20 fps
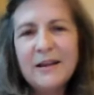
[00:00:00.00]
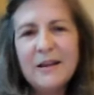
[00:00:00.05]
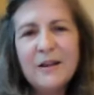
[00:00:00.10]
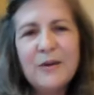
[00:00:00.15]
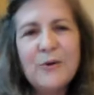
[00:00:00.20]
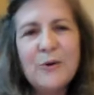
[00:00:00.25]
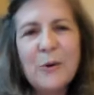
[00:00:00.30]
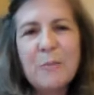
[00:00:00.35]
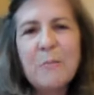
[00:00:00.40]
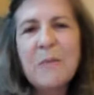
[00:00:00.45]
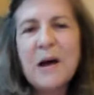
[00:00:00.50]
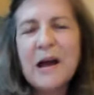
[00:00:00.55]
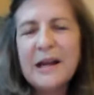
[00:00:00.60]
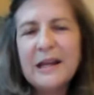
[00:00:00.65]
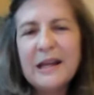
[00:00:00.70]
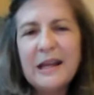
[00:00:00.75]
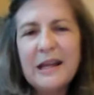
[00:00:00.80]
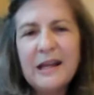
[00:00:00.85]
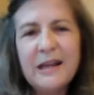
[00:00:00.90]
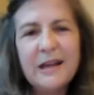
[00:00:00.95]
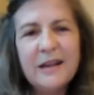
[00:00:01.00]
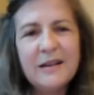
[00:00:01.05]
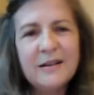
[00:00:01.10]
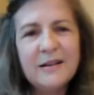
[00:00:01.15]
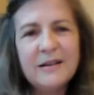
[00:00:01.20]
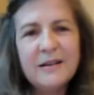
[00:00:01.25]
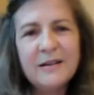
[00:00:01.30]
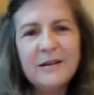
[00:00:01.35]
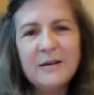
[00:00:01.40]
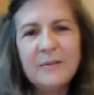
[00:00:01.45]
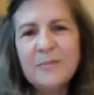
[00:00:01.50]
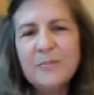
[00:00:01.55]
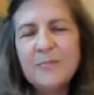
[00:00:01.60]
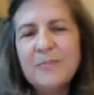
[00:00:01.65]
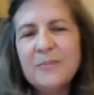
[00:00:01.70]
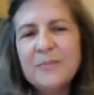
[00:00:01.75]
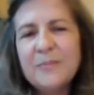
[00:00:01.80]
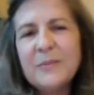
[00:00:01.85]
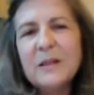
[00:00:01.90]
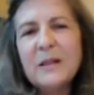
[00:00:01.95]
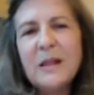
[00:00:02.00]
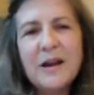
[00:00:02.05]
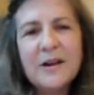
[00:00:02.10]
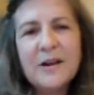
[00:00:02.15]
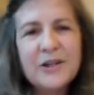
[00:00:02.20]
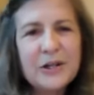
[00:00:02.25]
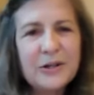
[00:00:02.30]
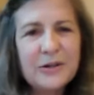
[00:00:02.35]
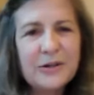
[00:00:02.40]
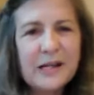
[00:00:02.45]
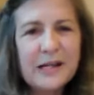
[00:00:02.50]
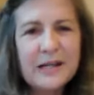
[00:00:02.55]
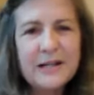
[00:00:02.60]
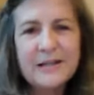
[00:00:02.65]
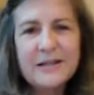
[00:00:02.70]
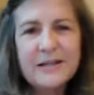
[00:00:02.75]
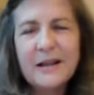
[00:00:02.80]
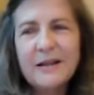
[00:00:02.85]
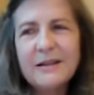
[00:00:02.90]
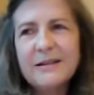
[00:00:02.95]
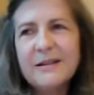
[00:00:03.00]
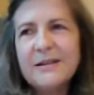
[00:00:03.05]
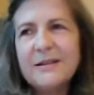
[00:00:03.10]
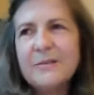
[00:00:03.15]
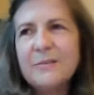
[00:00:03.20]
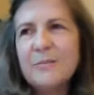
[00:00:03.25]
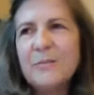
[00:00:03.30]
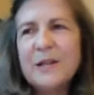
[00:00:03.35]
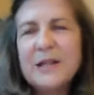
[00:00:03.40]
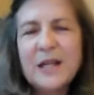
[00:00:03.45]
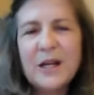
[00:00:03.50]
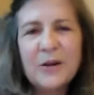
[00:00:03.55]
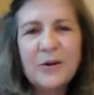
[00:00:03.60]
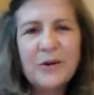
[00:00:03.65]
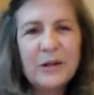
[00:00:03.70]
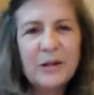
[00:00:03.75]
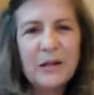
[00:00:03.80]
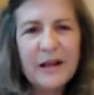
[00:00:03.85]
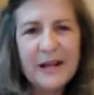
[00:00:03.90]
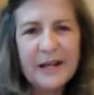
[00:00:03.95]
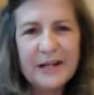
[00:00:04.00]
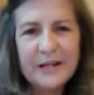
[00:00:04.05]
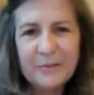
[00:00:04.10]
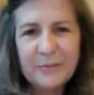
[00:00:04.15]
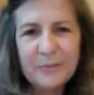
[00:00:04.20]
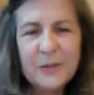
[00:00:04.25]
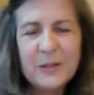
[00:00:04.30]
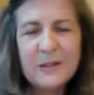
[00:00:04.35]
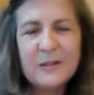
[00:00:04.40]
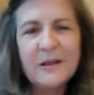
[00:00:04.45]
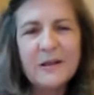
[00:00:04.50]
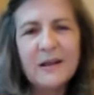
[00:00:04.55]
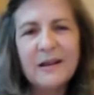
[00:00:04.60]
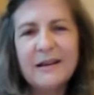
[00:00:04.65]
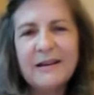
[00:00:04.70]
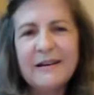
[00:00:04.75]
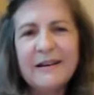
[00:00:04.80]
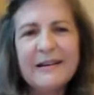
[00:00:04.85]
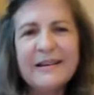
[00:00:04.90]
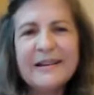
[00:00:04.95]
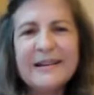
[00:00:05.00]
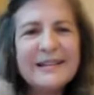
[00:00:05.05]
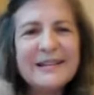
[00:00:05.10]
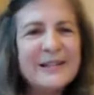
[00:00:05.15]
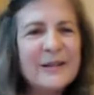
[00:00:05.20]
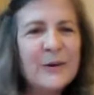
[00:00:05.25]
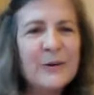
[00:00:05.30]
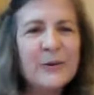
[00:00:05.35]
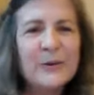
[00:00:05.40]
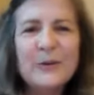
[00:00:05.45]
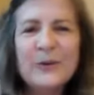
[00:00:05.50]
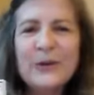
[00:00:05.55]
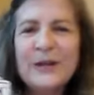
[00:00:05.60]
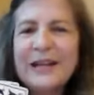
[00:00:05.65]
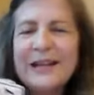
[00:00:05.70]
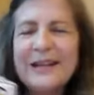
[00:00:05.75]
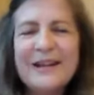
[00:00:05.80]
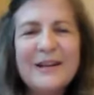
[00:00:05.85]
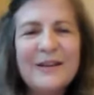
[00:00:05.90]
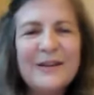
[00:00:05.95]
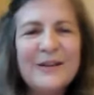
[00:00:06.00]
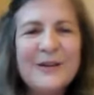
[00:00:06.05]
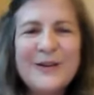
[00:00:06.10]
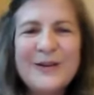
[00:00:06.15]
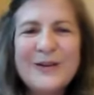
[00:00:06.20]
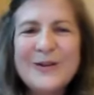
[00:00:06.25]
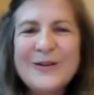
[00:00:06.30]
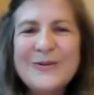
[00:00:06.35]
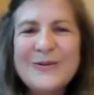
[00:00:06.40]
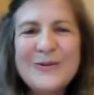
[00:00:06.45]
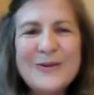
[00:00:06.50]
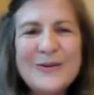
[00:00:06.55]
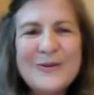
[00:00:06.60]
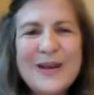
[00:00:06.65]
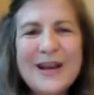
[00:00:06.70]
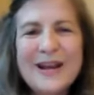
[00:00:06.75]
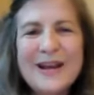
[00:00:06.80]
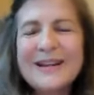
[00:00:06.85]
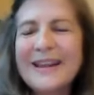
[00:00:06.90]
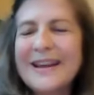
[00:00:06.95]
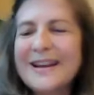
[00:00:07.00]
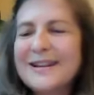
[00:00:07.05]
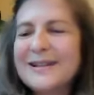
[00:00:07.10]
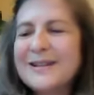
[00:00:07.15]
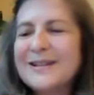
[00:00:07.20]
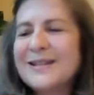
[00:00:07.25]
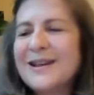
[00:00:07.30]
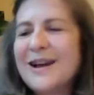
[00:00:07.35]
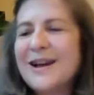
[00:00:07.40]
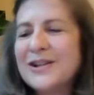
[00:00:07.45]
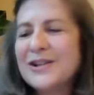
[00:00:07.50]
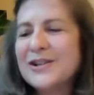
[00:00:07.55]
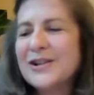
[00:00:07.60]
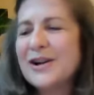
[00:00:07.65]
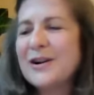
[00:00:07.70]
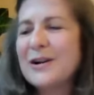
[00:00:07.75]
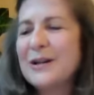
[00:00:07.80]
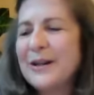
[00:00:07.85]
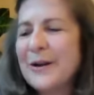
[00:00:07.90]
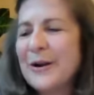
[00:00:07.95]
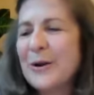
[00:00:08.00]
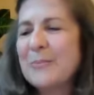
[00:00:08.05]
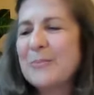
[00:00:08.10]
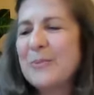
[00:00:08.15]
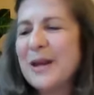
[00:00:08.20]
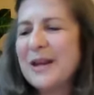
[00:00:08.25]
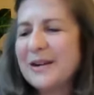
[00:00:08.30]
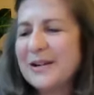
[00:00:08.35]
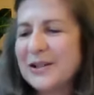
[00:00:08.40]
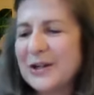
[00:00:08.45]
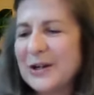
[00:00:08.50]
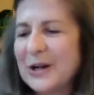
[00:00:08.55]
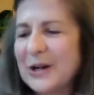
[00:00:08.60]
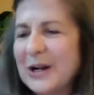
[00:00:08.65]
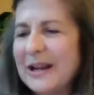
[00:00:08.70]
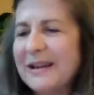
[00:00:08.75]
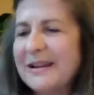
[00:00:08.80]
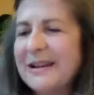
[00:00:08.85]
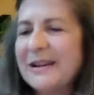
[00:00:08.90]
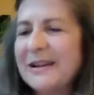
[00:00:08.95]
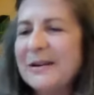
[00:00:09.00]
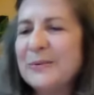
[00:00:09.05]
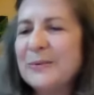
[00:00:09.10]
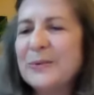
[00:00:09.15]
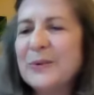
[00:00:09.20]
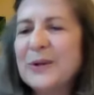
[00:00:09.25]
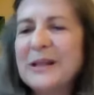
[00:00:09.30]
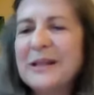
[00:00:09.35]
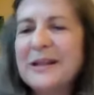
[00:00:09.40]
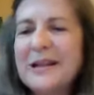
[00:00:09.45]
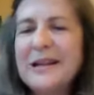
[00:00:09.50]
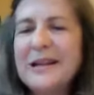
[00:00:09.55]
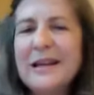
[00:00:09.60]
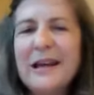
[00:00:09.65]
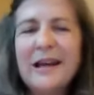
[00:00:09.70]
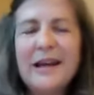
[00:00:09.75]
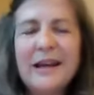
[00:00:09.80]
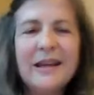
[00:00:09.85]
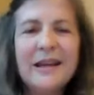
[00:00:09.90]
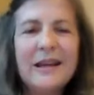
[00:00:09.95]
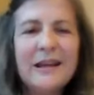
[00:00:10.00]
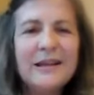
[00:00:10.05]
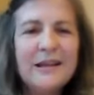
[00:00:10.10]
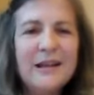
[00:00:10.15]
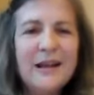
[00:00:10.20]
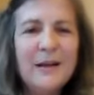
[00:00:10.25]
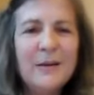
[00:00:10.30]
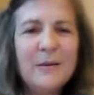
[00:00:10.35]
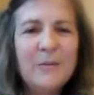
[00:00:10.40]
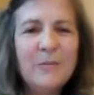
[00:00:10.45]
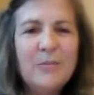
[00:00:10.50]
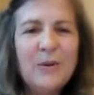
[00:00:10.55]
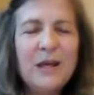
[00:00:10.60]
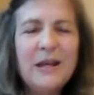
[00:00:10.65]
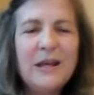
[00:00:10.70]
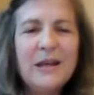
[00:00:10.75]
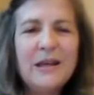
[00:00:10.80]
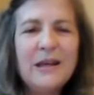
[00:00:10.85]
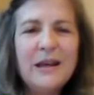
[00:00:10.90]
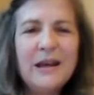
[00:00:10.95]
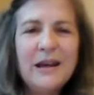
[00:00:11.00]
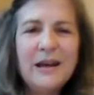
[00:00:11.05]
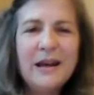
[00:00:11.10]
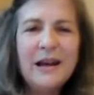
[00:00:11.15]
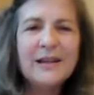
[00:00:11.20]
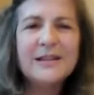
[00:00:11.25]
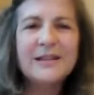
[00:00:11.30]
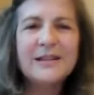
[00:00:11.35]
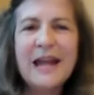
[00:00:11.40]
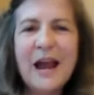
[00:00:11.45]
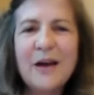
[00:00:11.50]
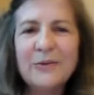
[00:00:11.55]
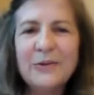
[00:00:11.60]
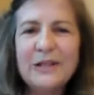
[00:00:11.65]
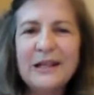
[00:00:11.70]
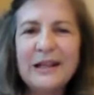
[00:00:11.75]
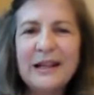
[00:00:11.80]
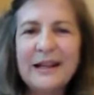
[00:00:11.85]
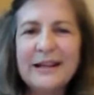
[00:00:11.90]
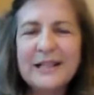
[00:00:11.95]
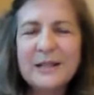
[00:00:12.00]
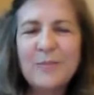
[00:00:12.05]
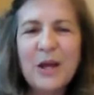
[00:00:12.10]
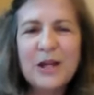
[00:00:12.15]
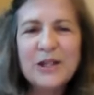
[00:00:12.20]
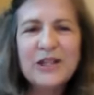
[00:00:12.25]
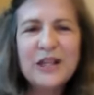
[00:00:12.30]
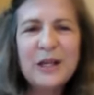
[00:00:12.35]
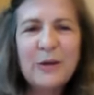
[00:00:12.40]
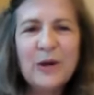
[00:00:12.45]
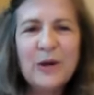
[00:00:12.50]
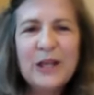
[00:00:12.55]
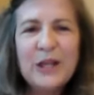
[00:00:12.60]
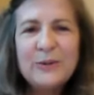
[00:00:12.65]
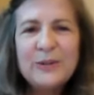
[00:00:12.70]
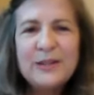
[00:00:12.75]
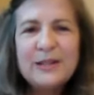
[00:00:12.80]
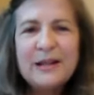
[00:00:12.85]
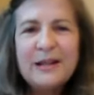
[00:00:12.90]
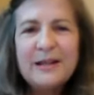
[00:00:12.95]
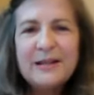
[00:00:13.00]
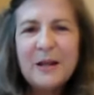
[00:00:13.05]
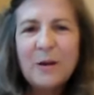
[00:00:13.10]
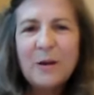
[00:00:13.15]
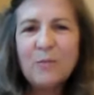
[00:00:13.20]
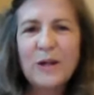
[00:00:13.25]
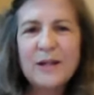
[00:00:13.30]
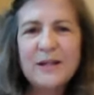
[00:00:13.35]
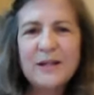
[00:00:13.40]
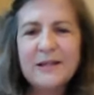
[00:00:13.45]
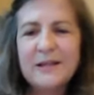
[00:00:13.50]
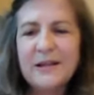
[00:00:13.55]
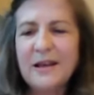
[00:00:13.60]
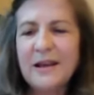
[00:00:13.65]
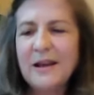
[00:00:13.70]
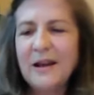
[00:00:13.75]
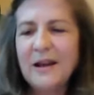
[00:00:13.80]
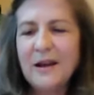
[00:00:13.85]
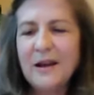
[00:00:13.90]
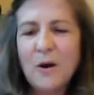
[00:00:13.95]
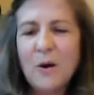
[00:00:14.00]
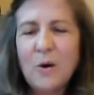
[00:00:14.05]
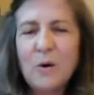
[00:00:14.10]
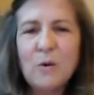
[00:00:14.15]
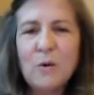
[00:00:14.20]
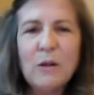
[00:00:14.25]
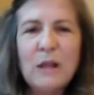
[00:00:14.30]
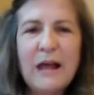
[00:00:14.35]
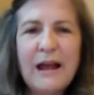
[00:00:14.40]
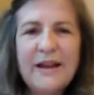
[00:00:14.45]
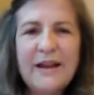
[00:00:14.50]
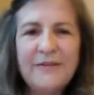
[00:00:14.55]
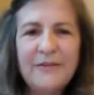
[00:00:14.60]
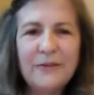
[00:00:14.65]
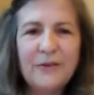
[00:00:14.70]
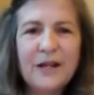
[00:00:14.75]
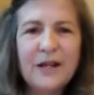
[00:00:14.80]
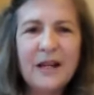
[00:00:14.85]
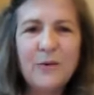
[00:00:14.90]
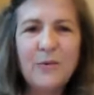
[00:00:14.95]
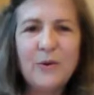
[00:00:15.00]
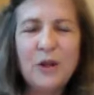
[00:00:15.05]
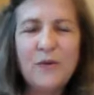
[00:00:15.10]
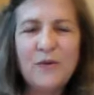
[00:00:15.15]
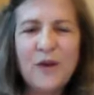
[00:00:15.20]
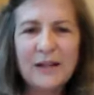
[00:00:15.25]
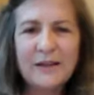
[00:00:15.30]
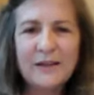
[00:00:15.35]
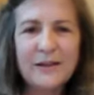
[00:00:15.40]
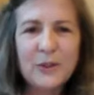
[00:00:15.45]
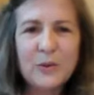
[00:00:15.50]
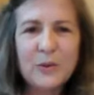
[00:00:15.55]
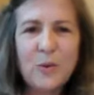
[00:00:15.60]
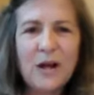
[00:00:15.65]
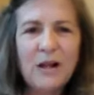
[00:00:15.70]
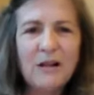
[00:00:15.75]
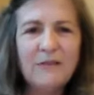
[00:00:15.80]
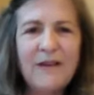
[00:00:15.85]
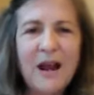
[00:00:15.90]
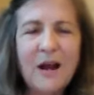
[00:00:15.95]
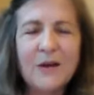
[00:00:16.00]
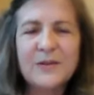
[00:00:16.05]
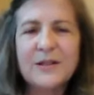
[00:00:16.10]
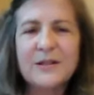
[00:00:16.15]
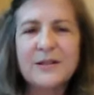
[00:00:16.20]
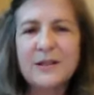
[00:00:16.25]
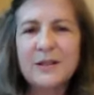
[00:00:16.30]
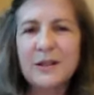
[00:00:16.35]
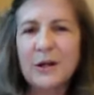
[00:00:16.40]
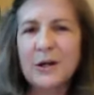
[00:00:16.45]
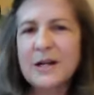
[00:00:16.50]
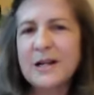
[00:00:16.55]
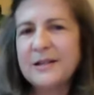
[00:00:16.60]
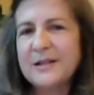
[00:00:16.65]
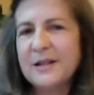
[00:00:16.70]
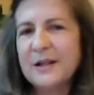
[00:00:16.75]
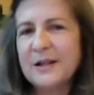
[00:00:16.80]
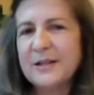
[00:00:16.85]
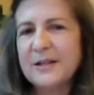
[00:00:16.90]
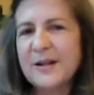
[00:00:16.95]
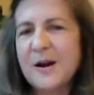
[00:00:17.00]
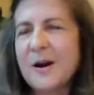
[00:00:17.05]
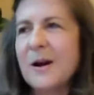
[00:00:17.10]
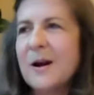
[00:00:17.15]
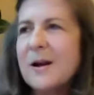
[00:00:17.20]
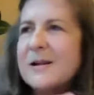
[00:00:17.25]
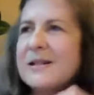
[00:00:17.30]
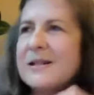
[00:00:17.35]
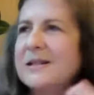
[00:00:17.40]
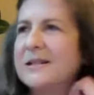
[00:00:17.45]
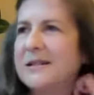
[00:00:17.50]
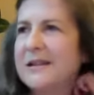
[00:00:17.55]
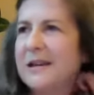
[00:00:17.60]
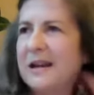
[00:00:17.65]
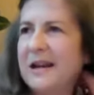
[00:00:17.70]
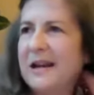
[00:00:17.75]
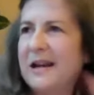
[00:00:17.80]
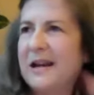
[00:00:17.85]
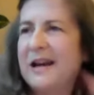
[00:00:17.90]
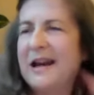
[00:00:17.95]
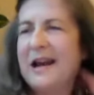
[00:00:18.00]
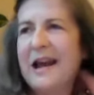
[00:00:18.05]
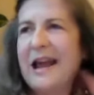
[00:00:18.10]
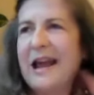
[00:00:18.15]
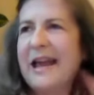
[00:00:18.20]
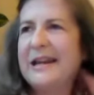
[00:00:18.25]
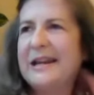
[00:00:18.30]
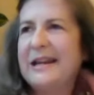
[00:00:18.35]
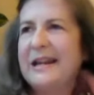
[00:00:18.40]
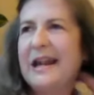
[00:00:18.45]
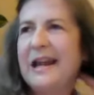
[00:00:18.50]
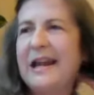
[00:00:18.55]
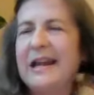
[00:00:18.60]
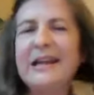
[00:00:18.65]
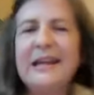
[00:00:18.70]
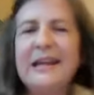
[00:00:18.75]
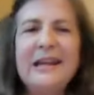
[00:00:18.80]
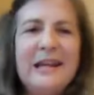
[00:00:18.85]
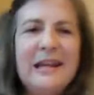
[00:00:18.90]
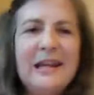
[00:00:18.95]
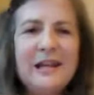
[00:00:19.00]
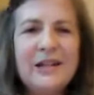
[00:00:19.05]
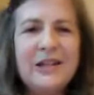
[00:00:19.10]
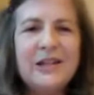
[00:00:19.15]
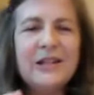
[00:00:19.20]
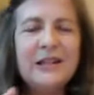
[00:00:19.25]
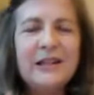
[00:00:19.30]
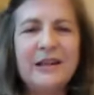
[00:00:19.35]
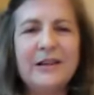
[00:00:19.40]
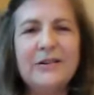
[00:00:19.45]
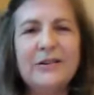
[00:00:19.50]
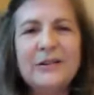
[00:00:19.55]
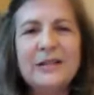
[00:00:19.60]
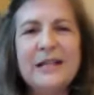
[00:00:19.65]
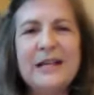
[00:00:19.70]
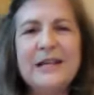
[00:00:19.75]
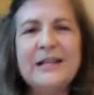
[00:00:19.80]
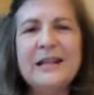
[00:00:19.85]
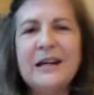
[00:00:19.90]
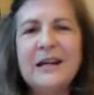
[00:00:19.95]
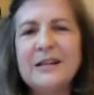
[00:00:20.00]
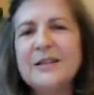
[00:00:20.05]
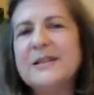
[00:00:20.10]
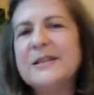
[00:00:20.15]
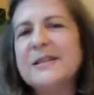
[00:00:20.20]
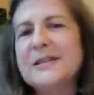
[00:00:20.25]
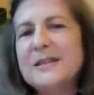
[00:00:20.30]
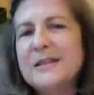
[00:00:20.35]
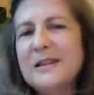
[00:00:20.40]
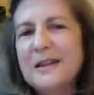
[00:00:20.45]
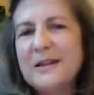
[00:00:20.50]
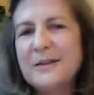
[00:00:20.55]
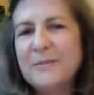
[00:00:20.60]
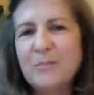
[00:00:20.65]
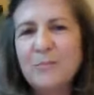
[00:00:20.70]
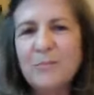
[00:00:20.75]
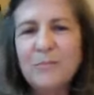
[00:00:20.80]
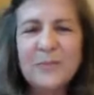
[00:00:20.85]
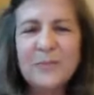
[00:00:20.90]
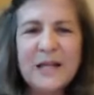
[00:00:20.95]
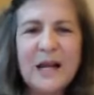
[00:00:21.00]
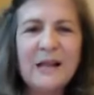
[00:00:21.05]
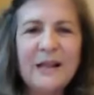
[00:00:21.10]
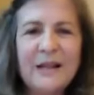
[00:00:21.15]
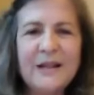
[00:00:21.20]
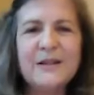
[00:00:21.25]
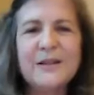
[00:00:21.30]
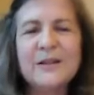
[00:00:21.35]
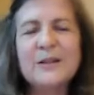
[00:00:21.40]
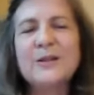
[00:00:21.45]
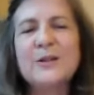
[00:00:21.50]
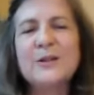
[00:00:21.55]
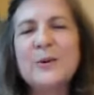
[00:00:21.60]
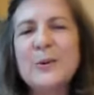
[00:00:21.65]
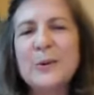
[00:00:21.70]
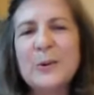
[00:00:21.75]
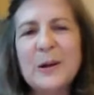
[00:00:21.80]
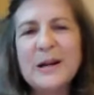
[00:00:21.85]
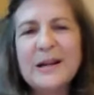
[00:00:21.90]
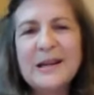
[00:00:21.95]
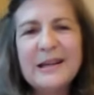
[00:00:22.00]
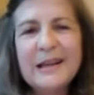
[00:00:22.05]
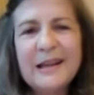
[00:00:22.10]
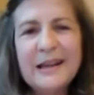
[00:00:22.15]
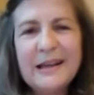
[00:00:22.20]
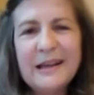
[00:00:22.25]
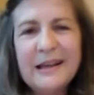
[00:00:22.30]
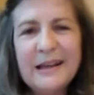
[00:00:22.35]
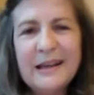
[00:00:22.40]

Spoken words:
your money and luxuries and material items. So you get like such a clear picture, and it really can be astounding, especially when you see someone's whole life reading, when you've got the 12 houses, 36 cards, and each little detail is telling a story.